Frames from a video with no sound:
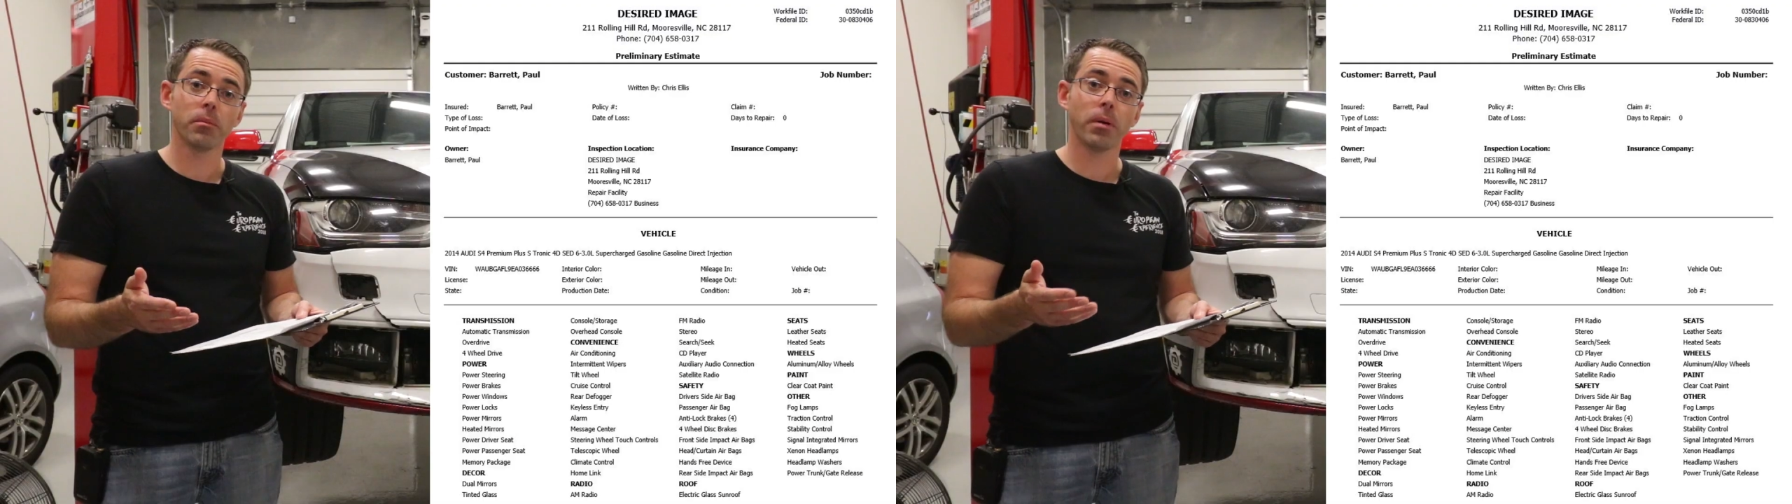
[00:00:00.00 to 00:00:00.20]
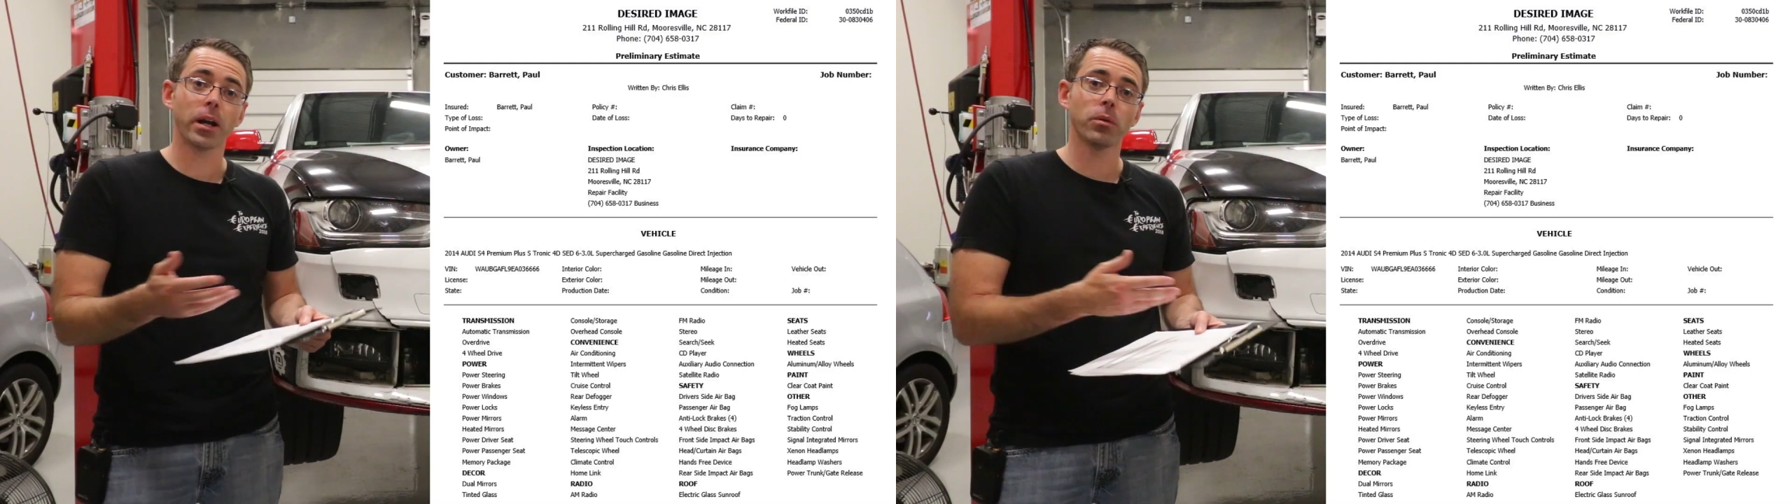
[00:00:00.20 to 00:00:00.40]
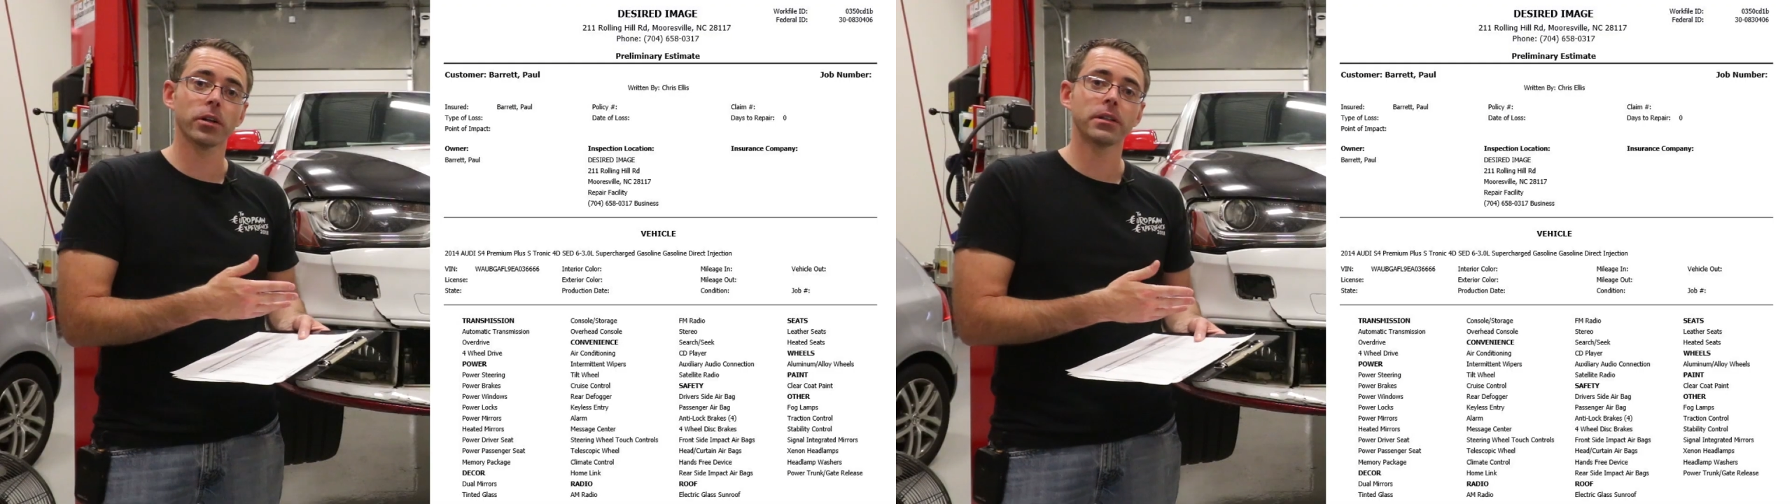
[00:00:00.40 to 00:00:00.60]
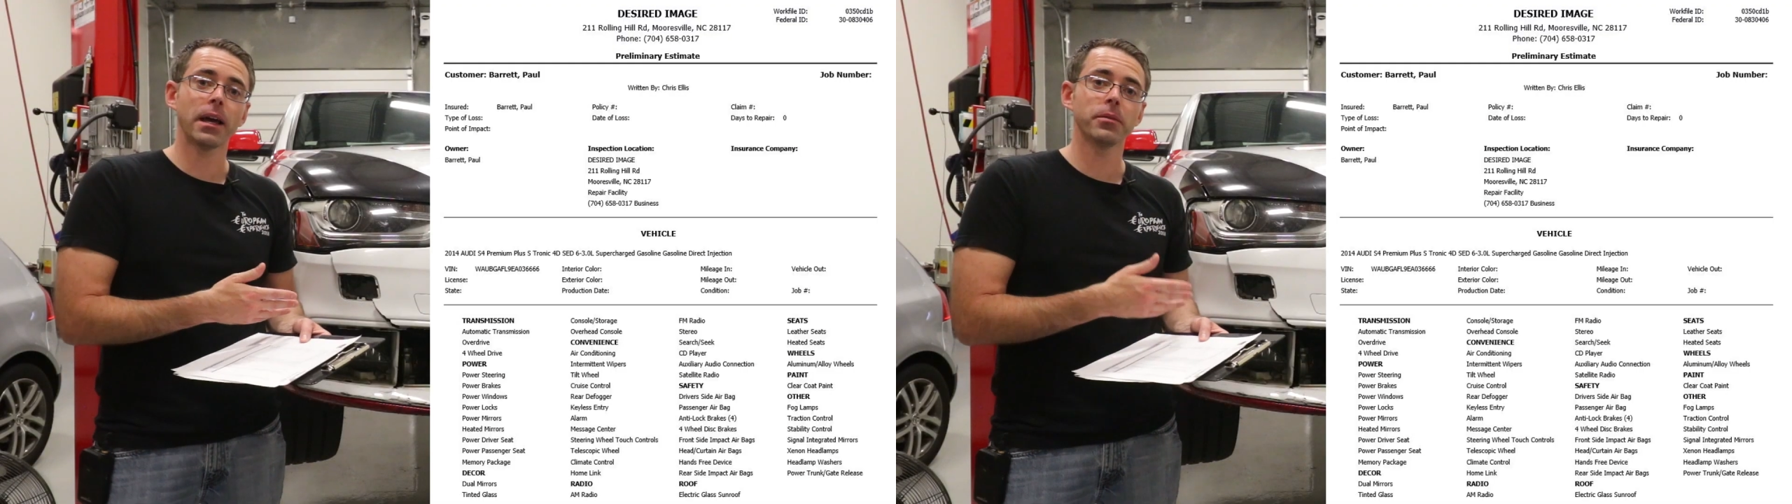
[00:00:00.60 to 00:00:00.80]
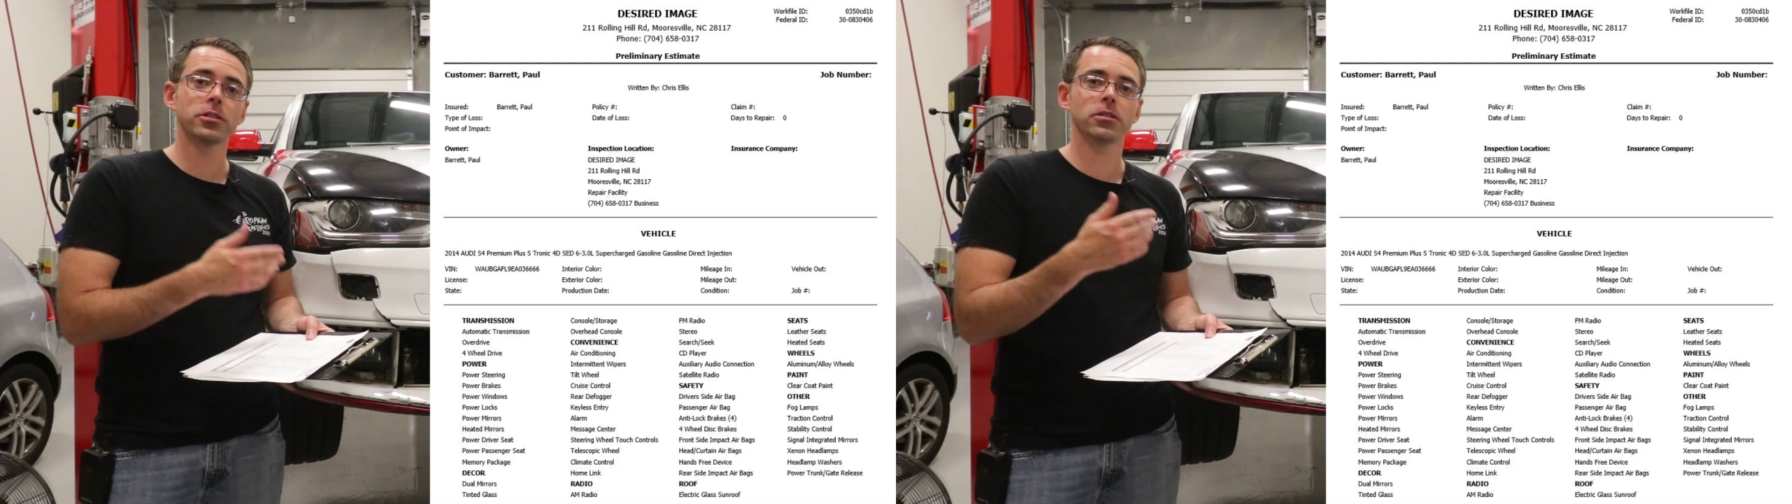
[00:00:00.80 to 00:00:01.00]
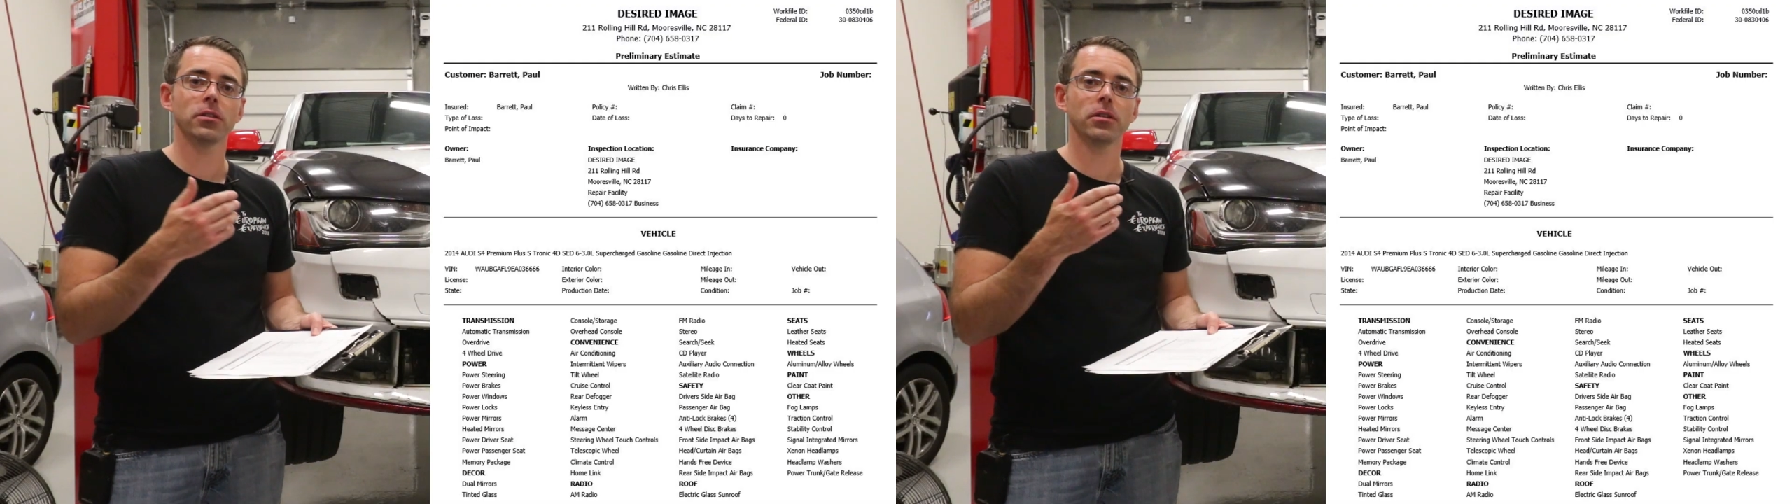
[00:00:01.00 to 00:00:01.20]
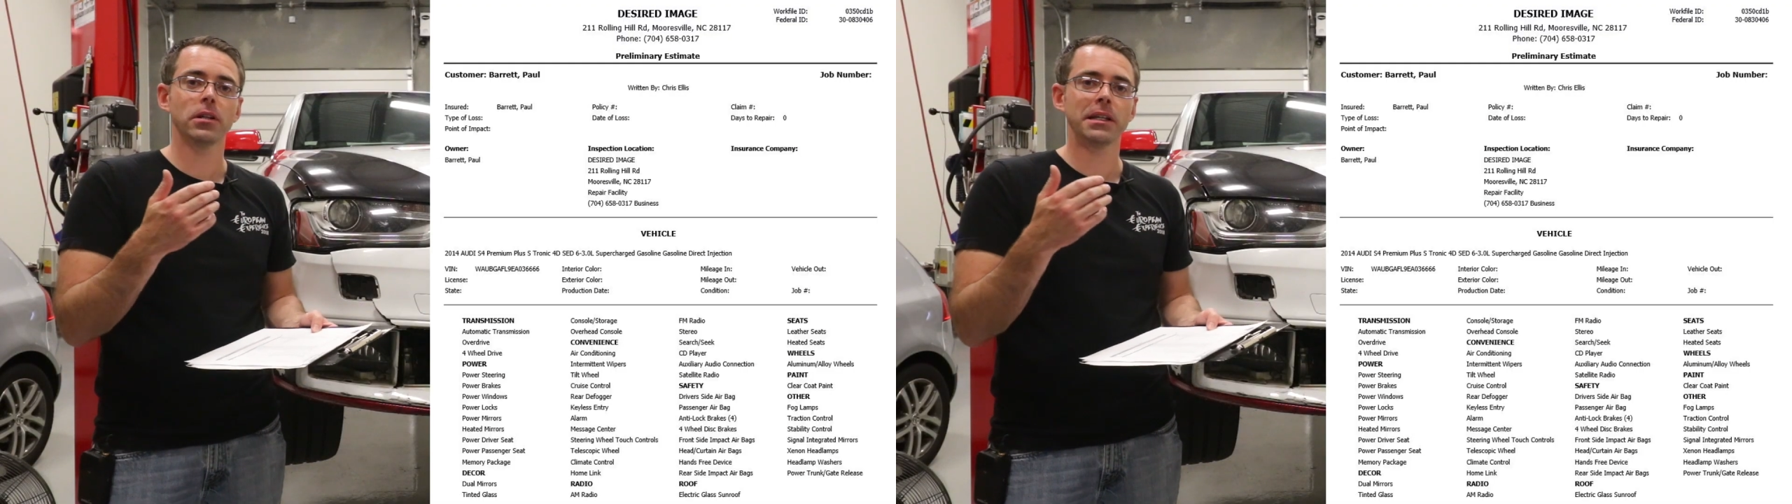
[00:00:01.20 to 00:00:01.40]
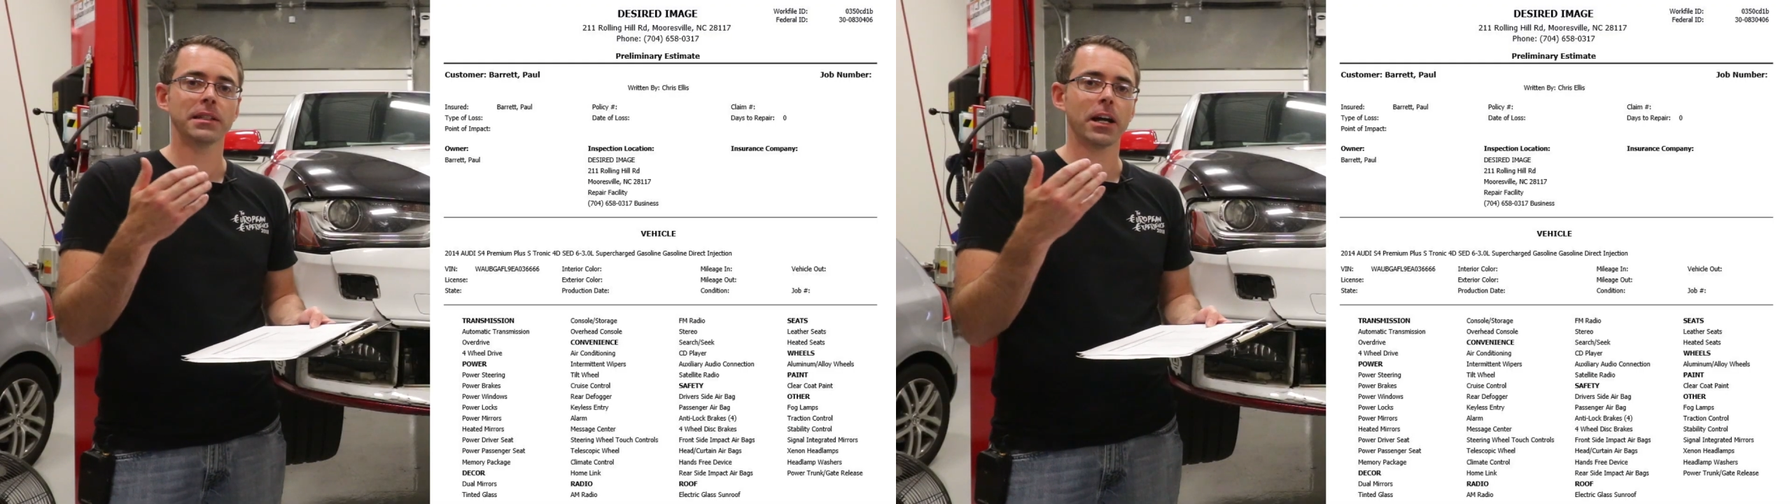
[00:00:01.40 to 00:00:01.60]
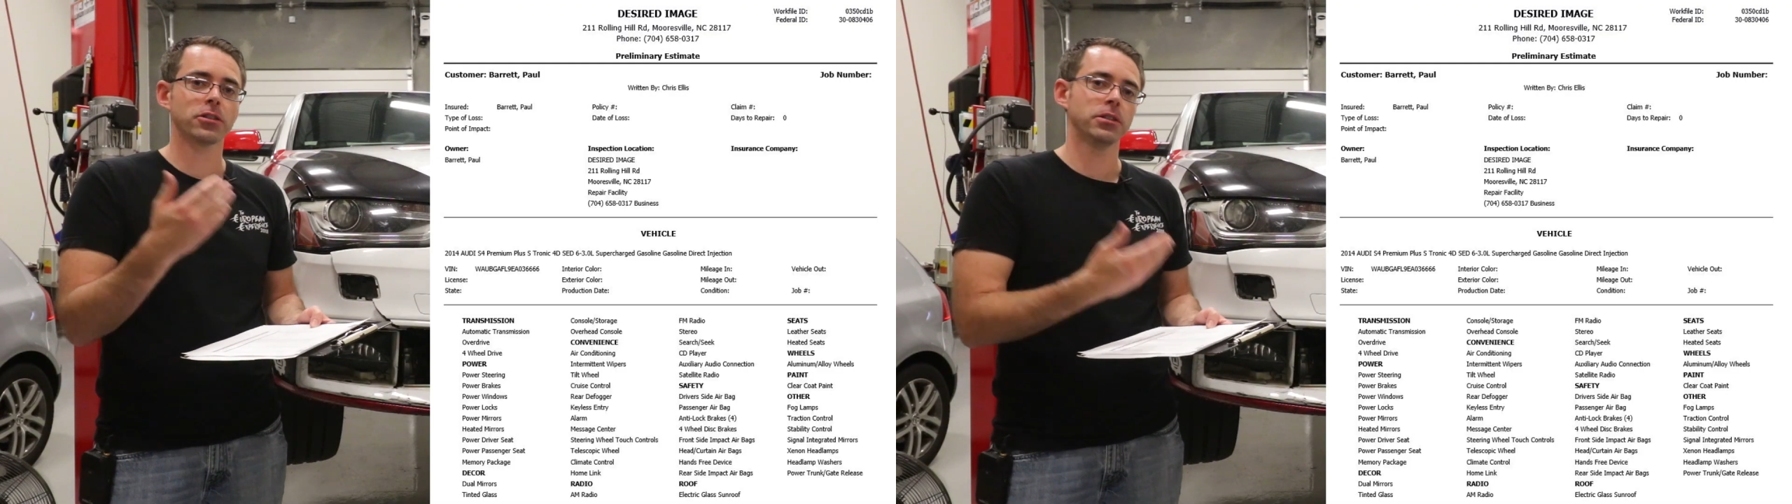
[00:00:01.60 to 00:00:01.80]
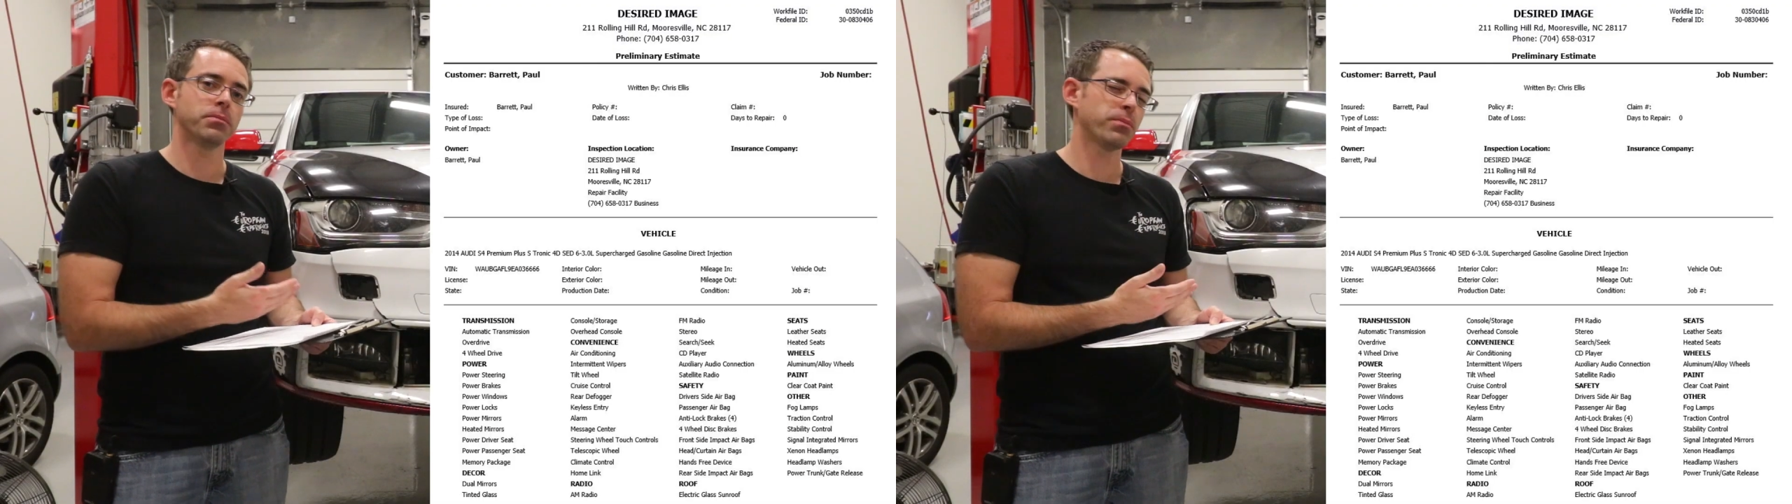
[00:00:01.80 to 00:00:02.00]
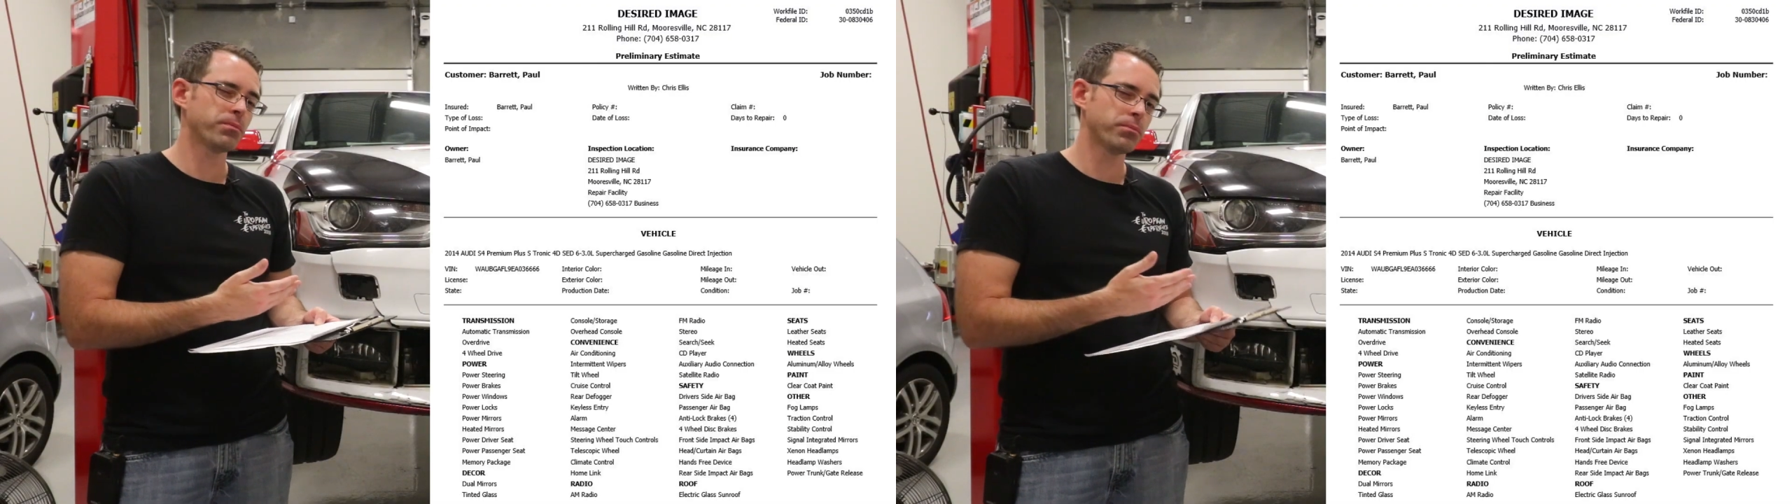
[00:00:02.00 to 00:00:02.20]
Bodywork damage is actually